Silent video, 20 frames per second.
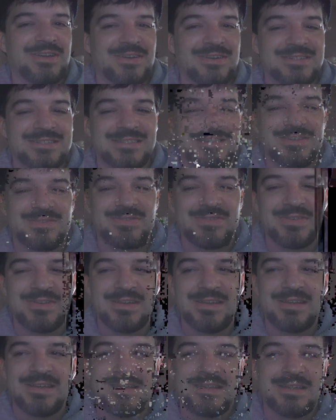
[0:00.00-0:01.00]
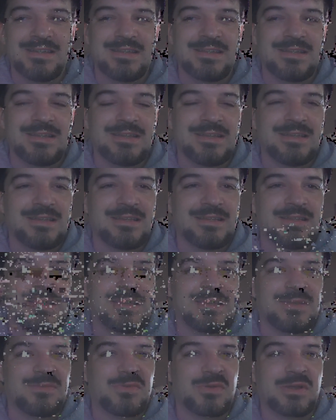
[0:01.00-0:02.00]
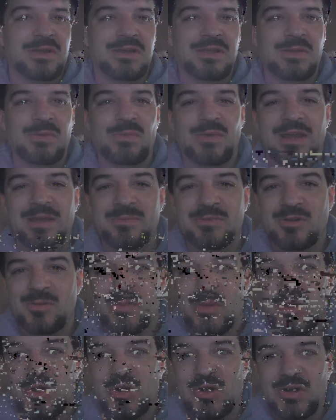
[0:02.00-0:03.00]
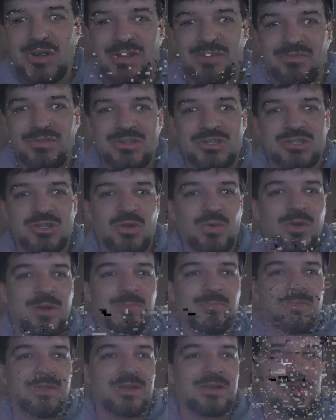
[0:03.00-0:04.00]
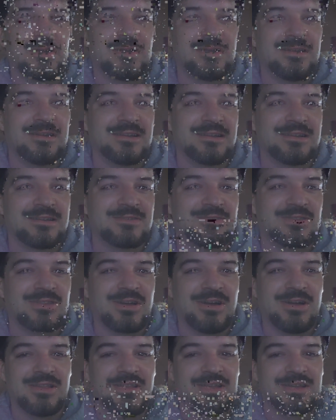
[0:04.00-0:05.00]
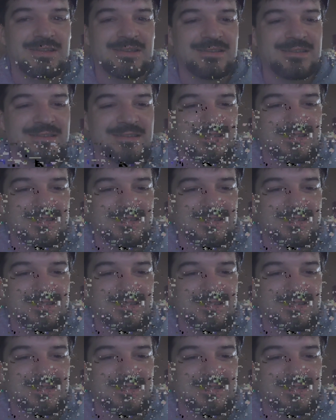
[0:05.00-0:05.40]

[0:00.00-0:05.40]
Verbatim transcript: wonder as if if you're gonna get raped or murdered if you show up there with all the